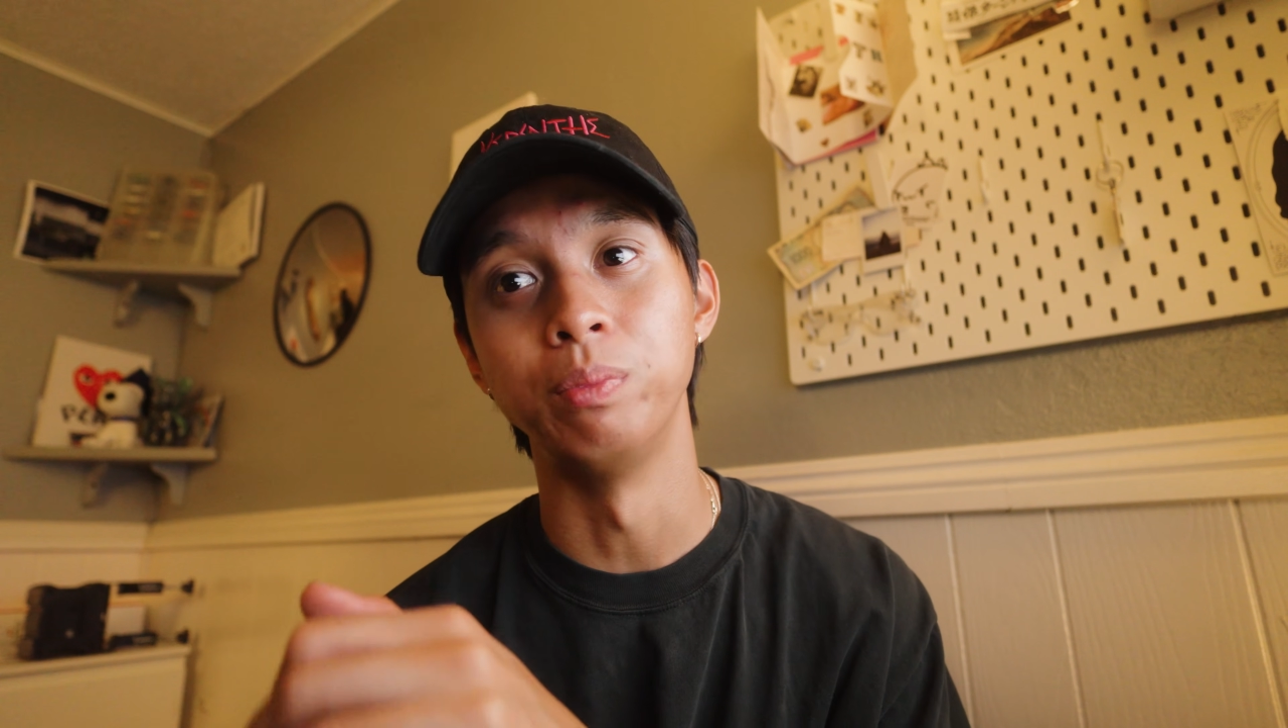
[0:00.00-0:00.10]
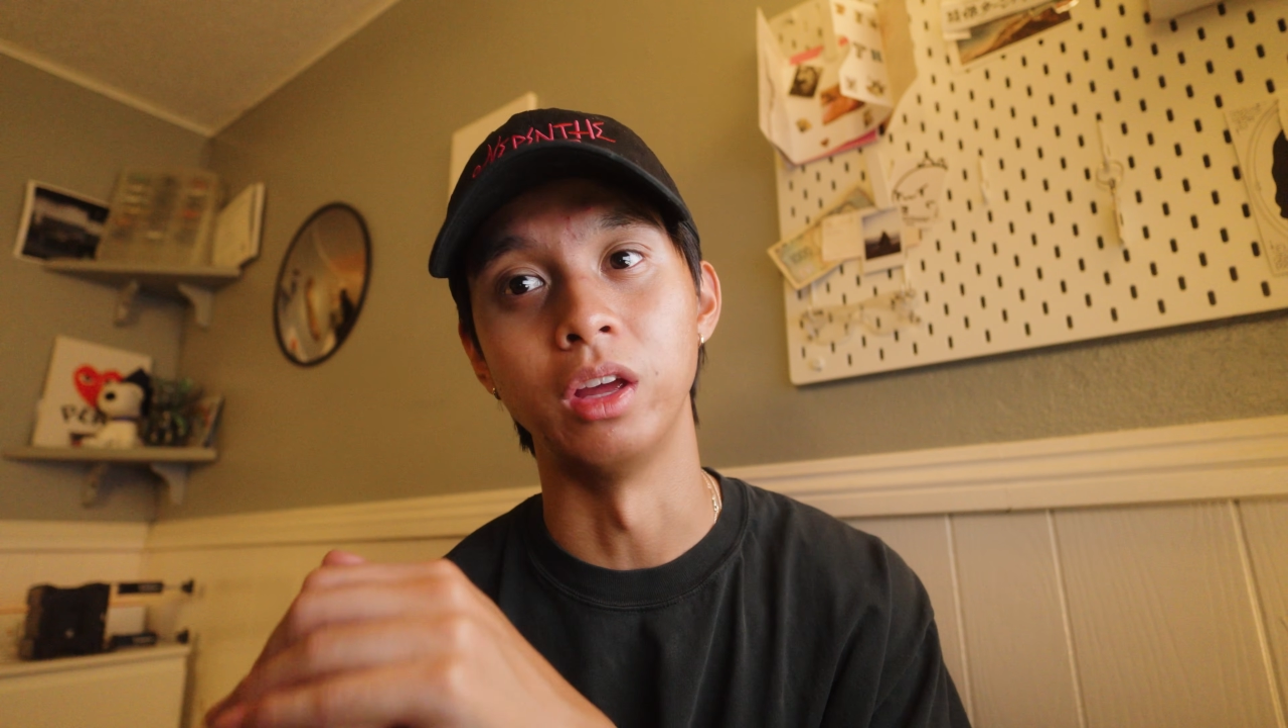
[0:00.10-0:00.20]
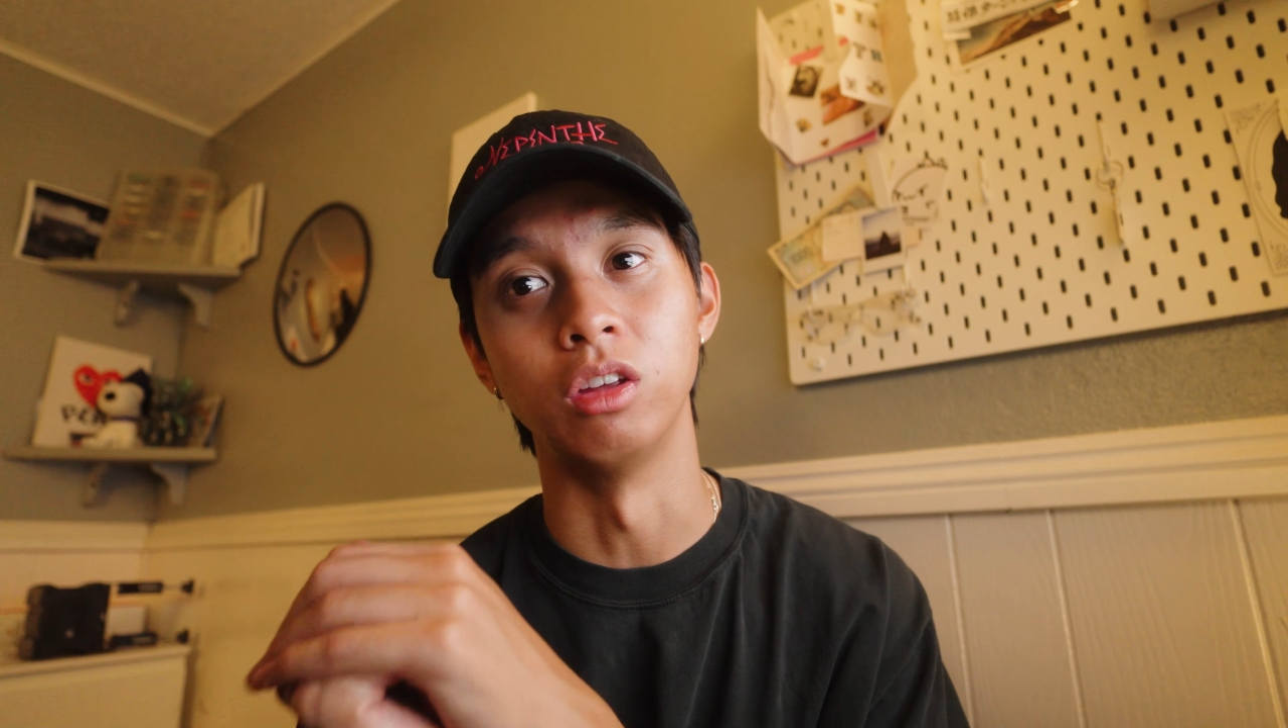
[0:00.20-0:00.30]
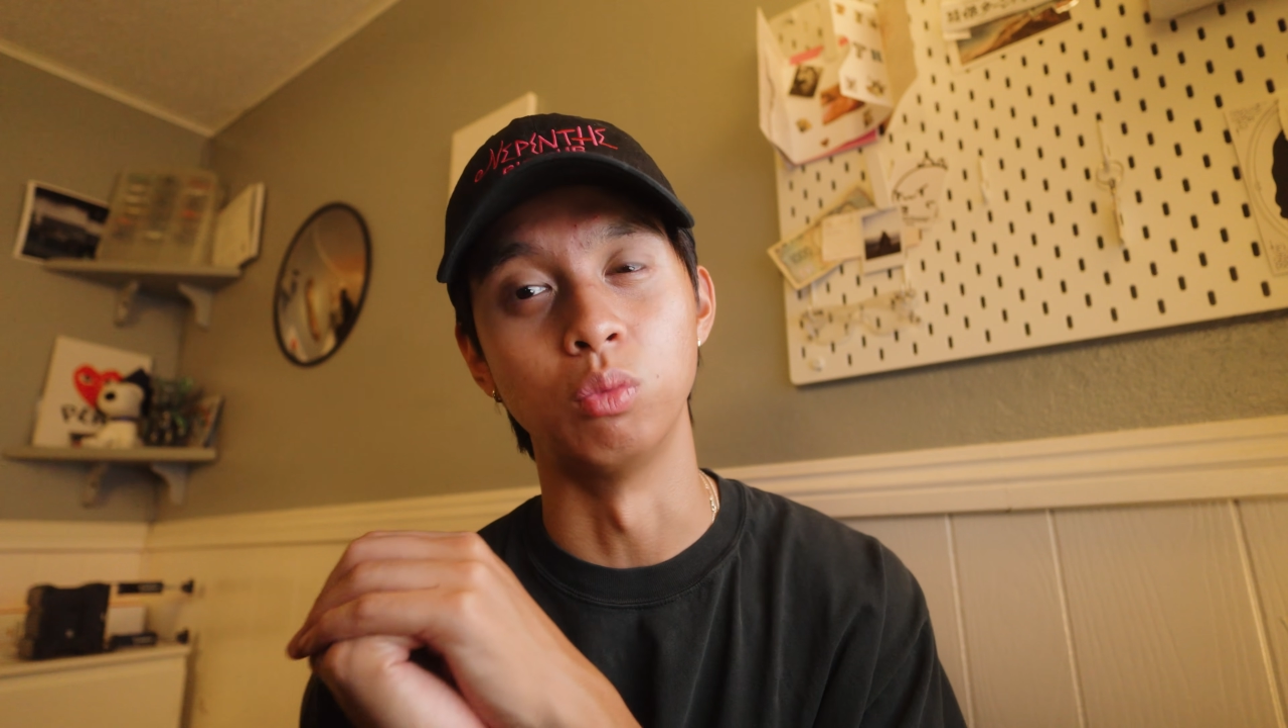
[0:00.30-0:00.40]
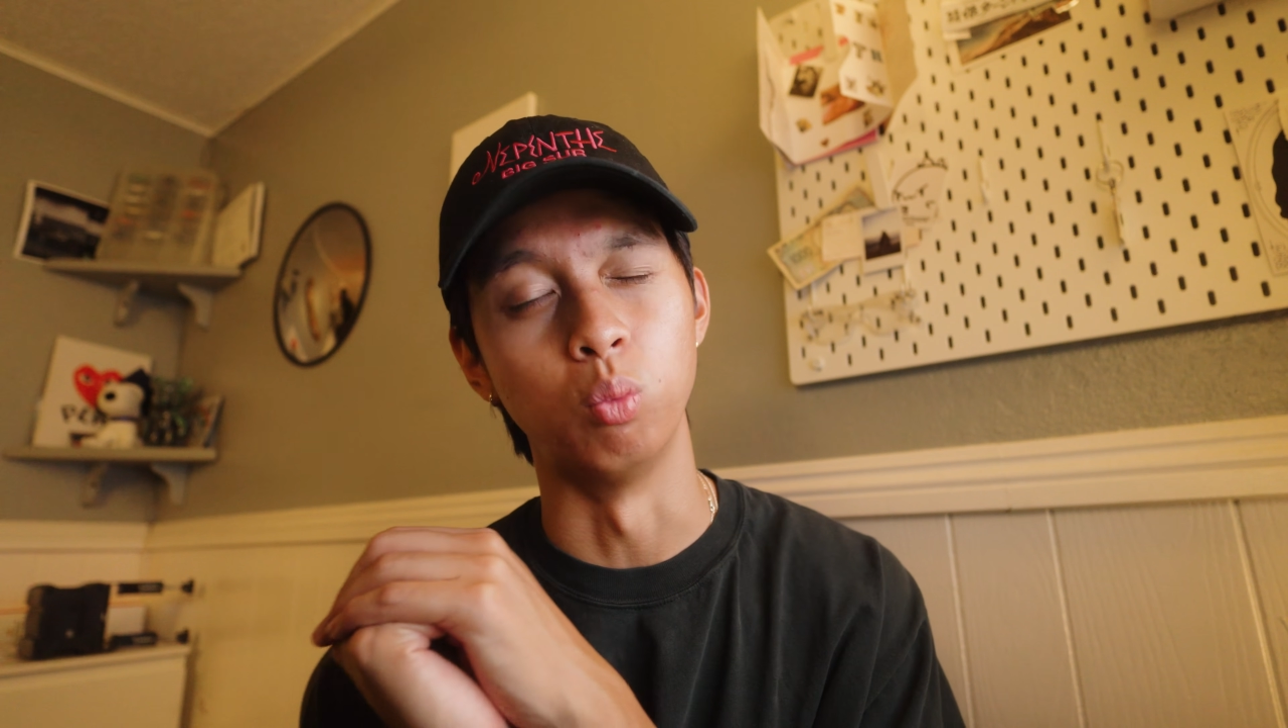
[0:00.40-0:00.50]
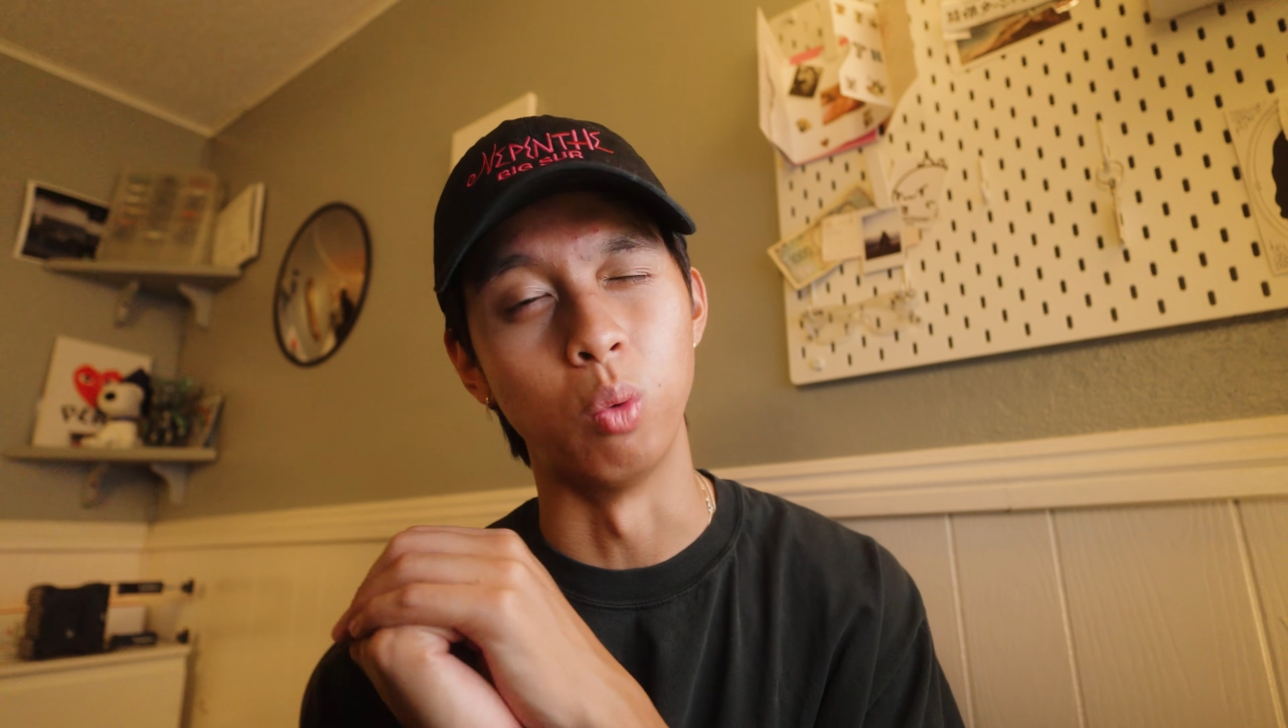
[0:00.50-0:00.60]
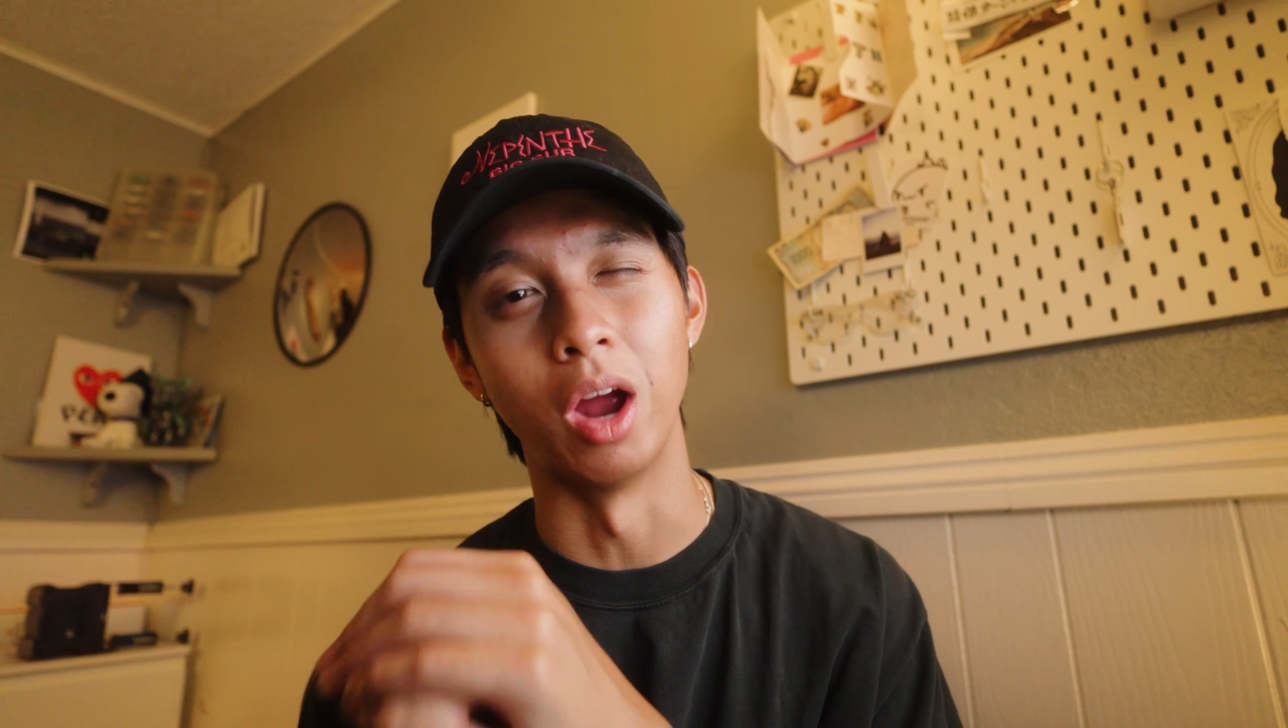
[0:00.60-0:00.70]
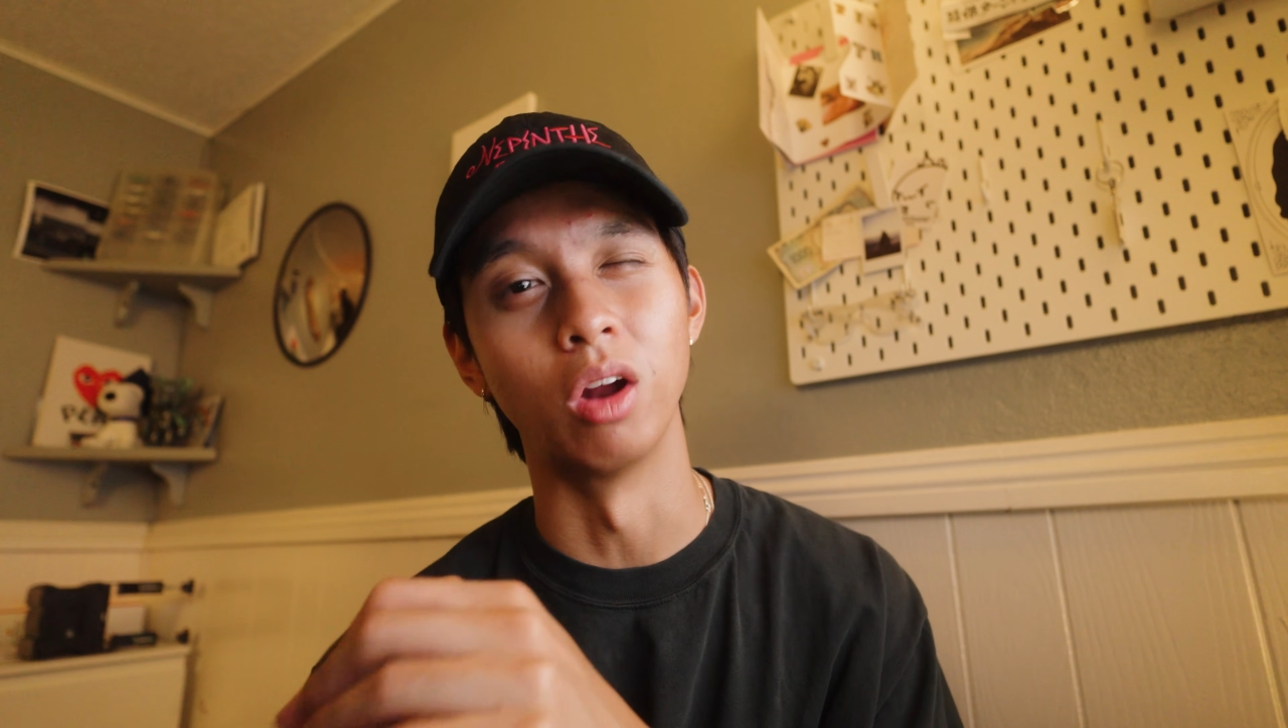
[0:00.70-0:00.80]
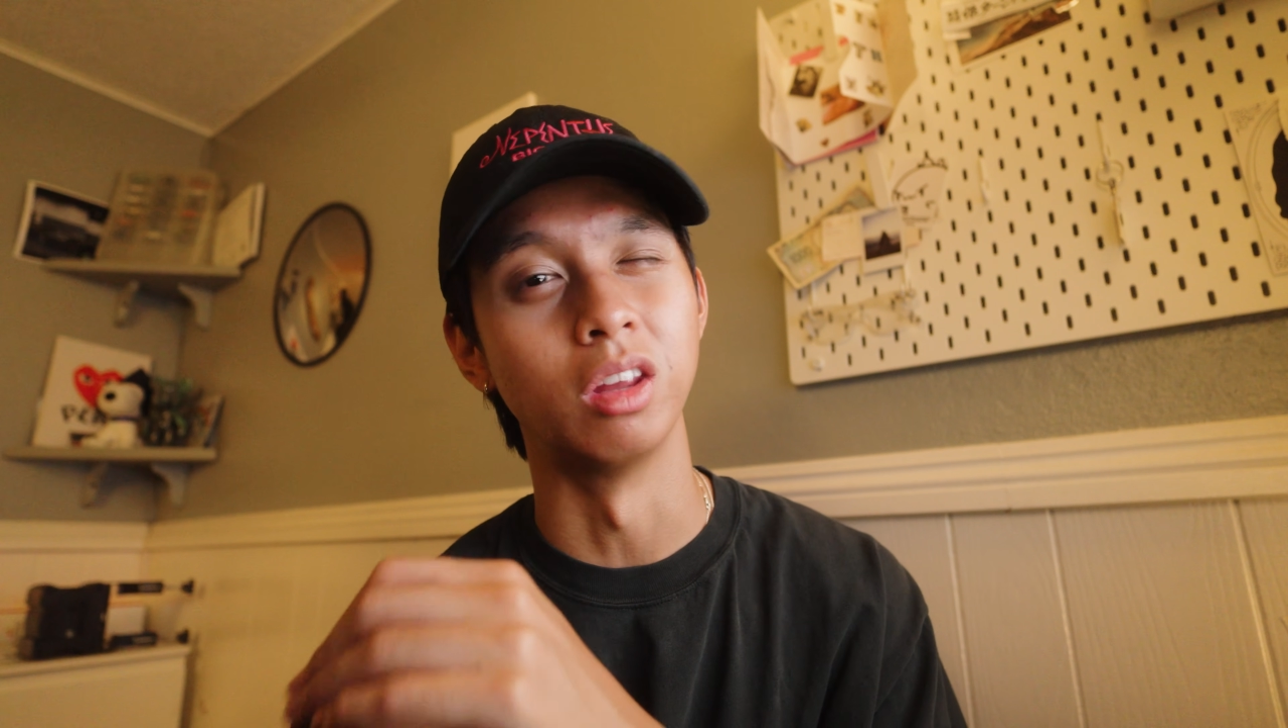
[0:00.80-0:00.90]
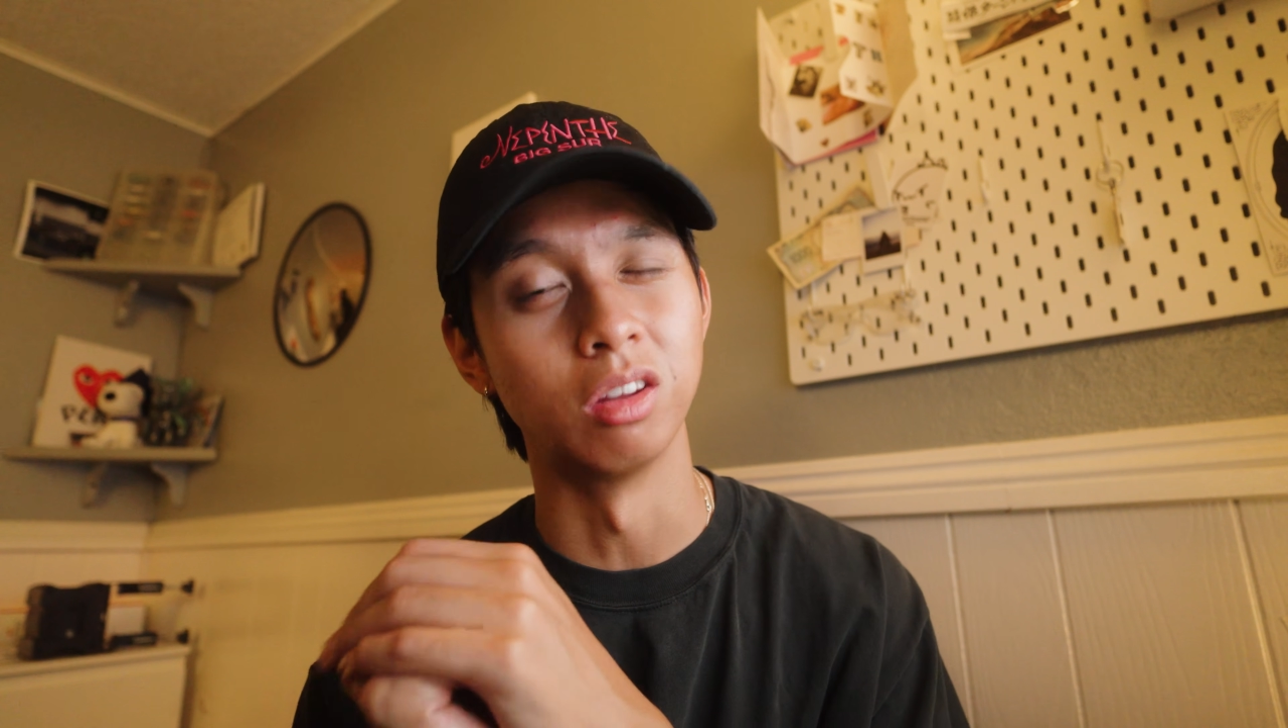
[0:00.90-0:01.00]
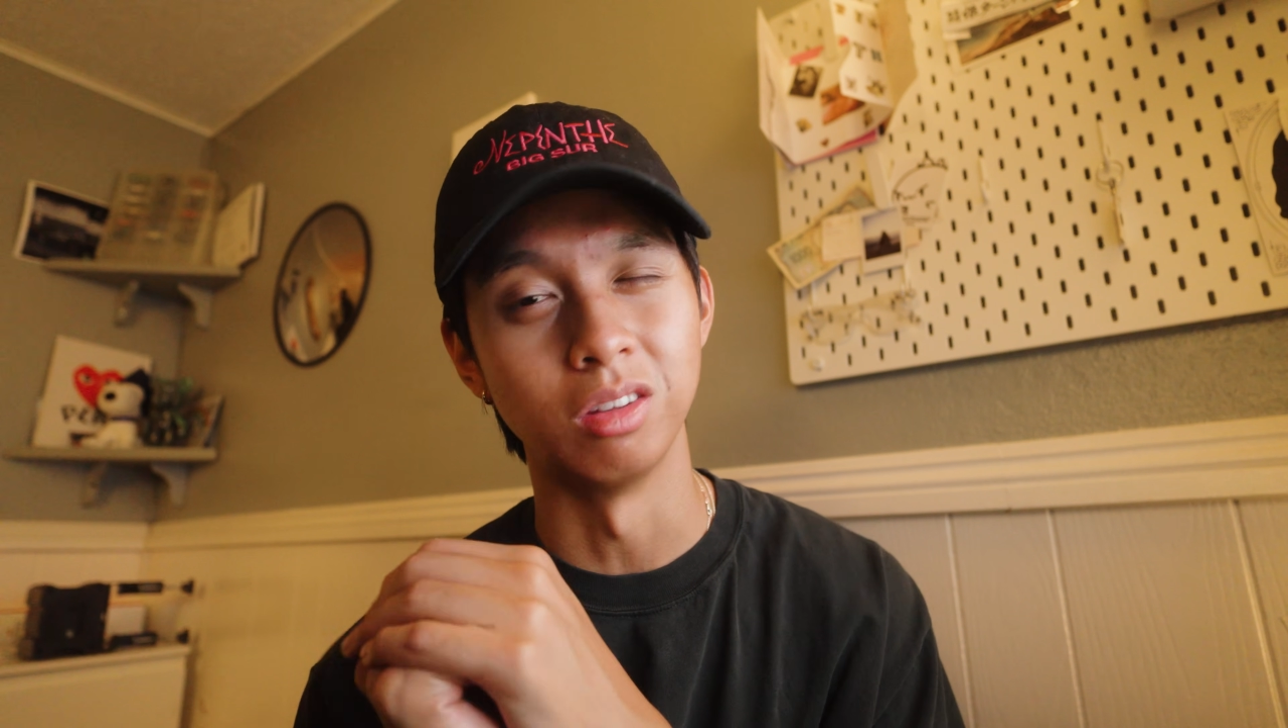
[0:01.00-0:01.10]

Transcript: is where this